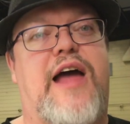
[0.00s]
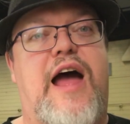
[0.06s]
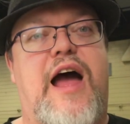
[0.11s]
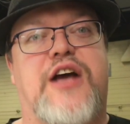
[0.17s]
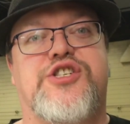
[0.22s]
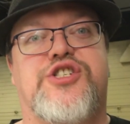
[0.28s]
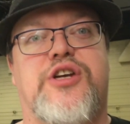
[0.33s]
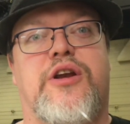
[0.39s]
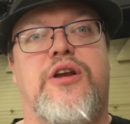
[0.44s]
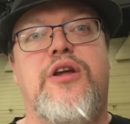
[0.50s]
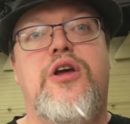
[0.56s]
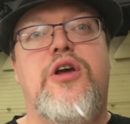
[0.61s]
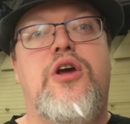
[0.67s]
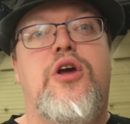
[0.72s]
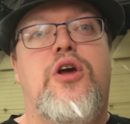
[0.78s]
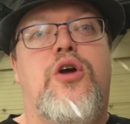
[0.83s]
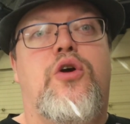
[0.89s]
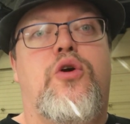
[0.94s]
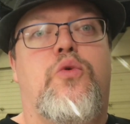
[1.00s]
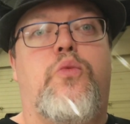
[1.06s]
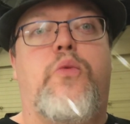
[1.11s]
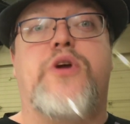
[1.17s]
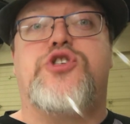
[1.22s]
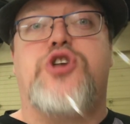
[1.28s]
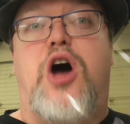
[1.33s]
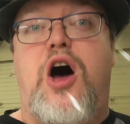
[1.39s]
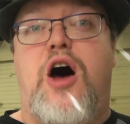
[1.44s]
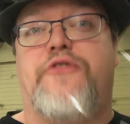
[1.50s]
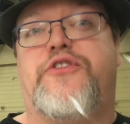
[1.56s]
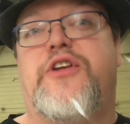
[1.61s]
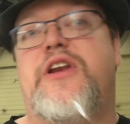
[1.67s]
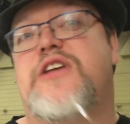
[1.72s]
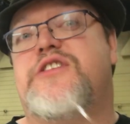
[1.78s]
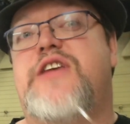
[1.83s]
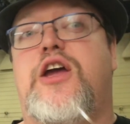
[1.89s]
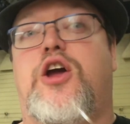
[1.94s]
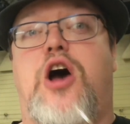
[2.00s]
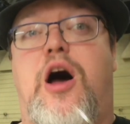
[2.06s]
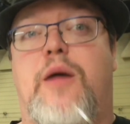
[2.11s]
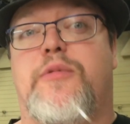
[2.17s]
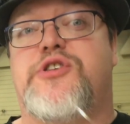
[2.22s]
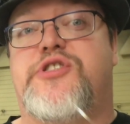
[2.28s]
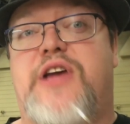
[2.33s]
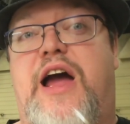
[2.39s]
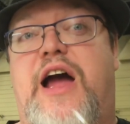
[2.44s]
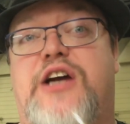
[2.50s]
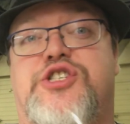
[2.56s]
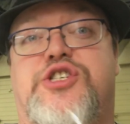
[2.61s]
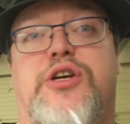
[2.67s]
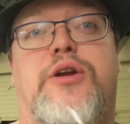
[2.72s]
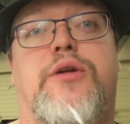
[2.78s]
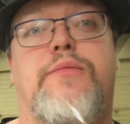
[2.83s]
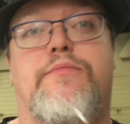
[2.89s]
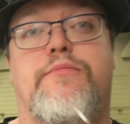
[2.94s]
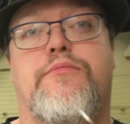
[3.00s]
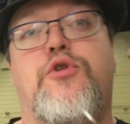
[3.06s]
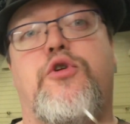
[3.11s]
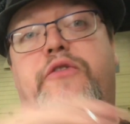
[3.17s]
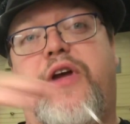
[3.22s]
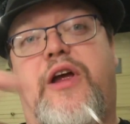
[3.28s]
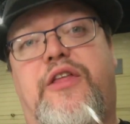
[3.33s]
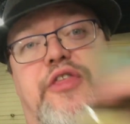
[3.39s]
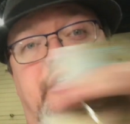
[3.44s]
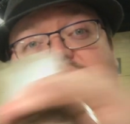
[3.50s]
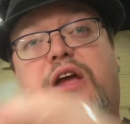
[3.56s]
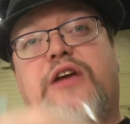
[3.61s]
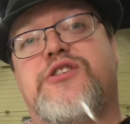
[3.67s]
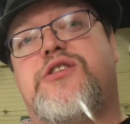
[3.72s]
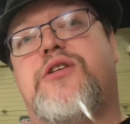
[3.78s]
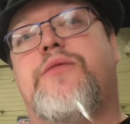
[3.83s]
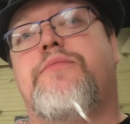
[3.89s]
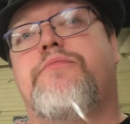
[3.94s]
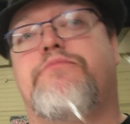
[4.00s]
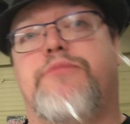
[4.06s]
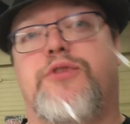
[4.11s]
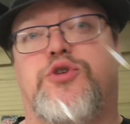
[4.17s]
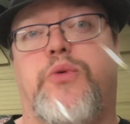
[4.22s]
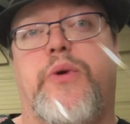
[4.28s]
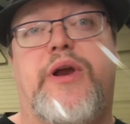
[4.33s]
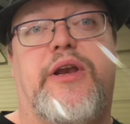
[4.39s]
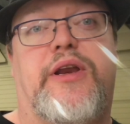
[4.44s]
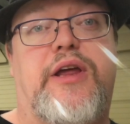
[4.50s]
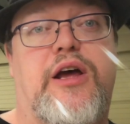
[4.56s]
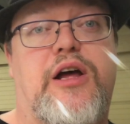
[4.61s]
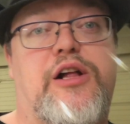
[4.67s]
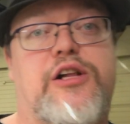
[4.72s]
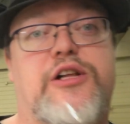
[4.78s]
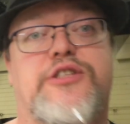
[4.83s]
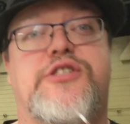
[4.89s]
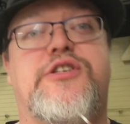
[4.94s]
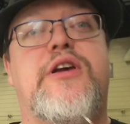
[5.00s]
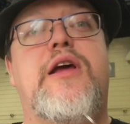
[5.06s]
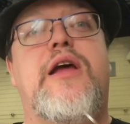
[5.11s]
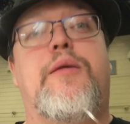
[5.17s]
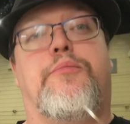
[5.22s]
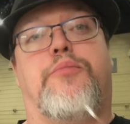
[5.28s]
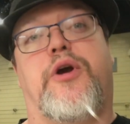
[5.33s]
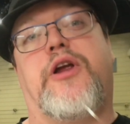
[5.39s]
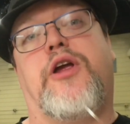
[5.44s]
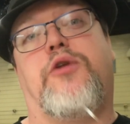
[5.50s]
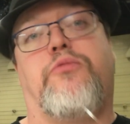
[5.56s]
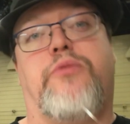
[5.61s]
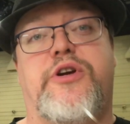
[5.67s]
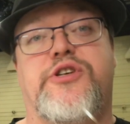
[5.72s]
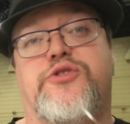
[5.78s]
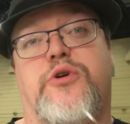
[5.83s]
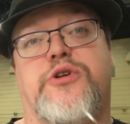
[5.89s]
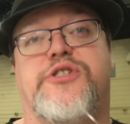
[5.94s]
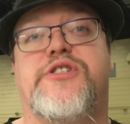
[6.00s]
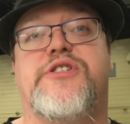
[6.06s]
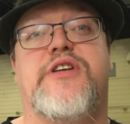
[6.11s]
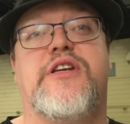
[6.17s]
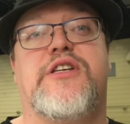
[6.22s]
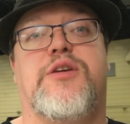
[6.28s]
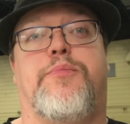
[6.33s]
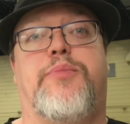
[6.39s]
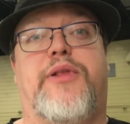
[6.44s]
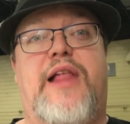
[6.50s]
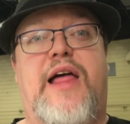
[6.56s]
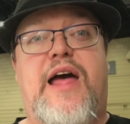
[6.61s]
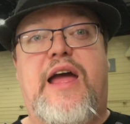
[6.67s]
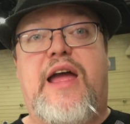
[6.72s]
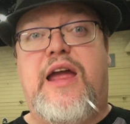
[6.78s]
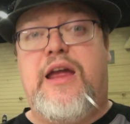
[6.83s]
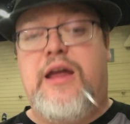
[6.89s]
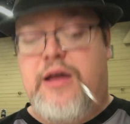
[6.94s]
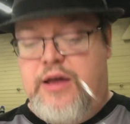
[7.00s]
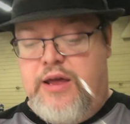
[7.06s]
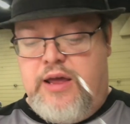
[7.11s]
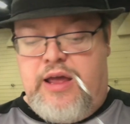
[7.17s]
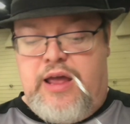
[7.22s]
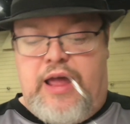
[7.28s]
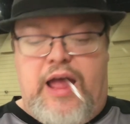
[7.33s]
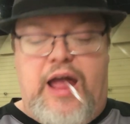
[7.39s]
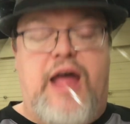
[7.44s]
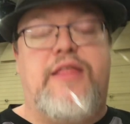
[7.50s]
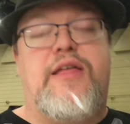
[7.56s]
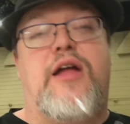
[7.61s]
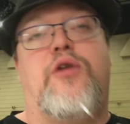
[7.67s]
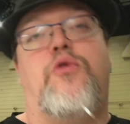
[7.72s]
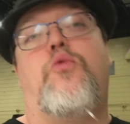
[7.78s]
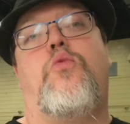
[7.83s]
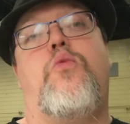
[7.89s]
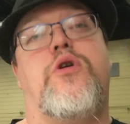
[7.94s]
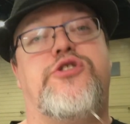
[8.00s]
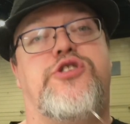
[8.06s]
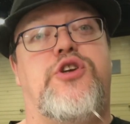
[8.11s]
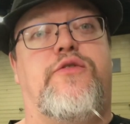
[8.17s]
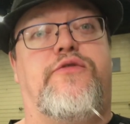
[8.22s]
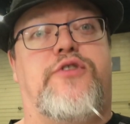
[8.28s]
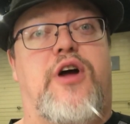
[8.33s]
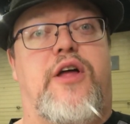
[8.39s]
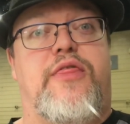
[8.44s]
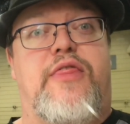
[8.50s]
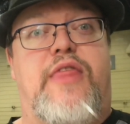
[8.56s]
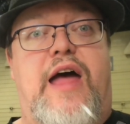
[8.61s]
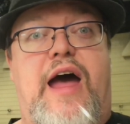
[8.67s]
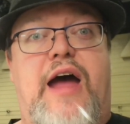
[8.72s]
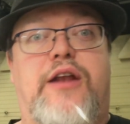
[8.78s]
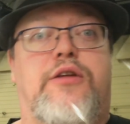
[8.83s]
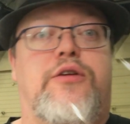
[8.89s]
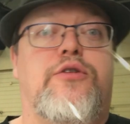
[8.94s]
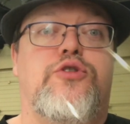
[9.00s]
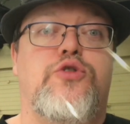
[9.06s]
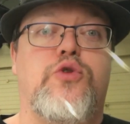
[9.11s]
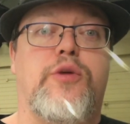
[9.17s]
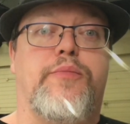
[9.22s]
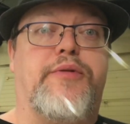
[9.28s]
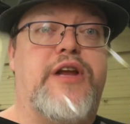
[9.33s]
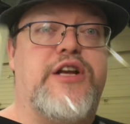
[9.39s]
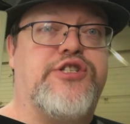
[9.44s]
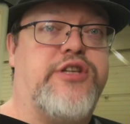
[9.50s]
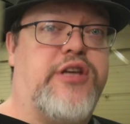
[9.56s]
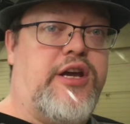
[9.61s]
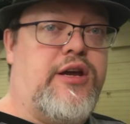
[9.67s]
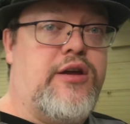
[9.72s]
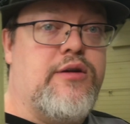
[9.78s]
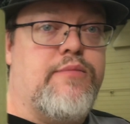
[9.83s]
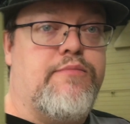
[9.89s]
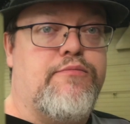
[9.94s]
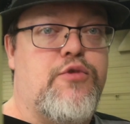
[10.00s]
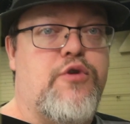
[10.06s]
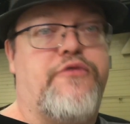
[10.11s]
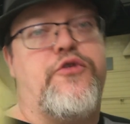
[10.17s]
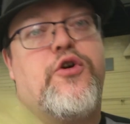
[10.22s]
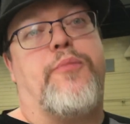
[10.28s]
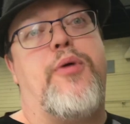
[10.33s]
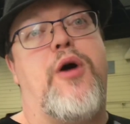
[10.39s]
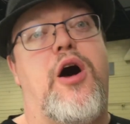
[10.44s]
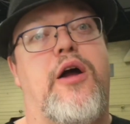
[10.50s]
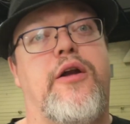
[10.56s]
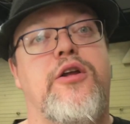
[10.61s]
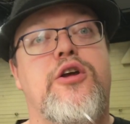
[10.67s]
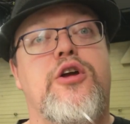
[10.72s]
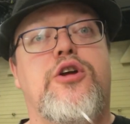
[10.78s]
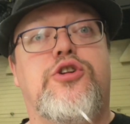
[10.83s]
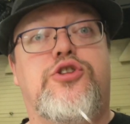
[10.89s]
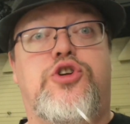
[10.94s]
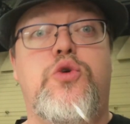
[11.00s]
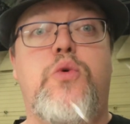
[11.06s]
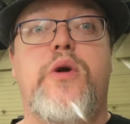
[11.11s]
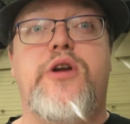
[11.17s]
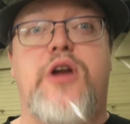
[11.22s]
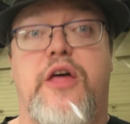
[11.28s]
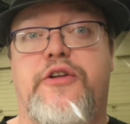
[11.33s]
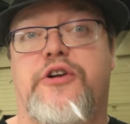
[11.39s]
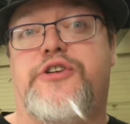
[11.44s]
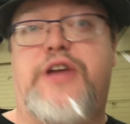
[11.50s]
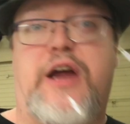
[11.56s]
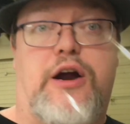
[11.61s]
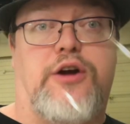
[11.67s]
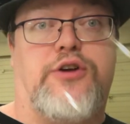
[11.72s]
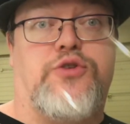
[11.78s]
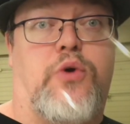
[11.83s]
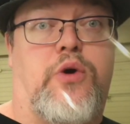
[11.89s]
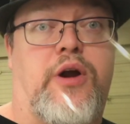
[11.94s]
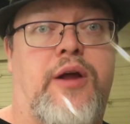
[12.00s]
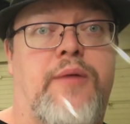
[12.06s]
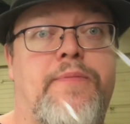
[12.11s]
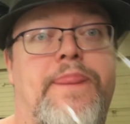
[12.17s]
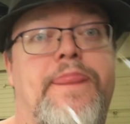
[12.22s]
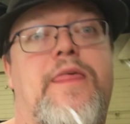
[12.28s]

action, which often is a commerce action, moving things between guilds, bringing resources into play, and then once you've done that, you could potentially move your pawn to another territory.